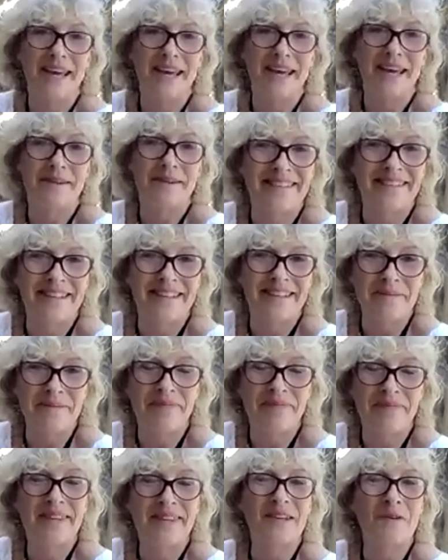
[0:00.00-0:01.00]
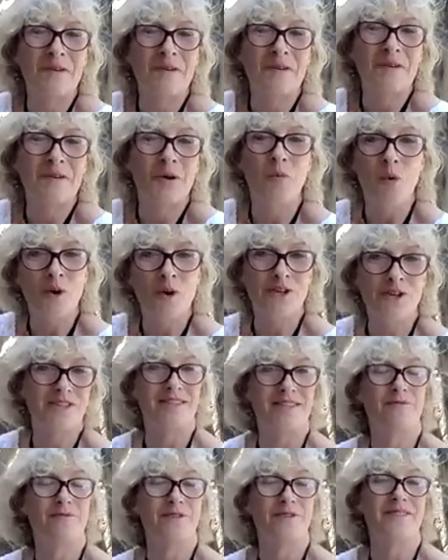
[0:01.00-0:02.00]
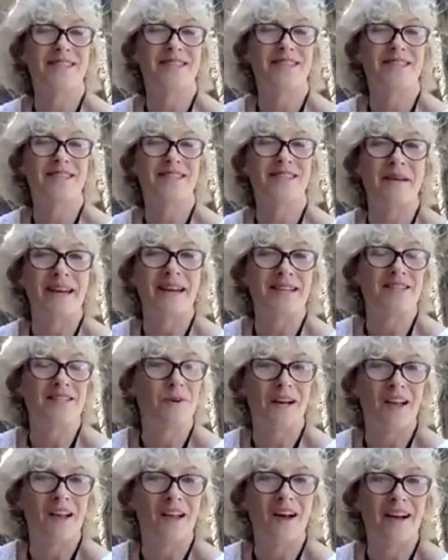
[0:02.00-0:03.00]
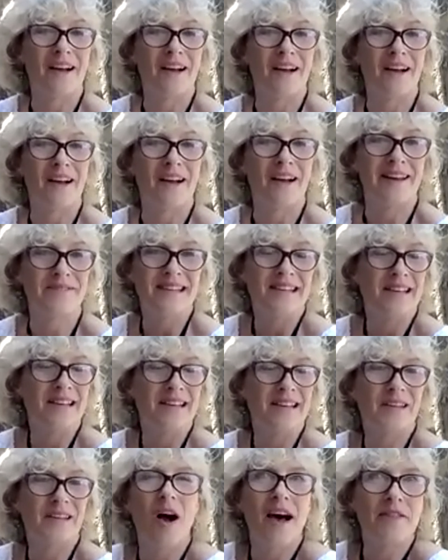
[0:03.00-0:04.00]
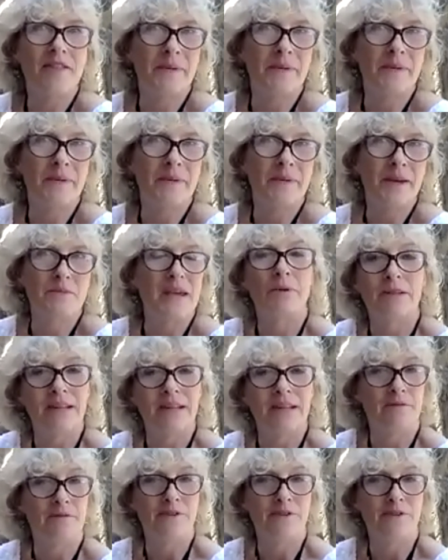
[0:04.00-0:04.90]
be able to tell him, you know, what a difference he's made to our lives, you know, either because people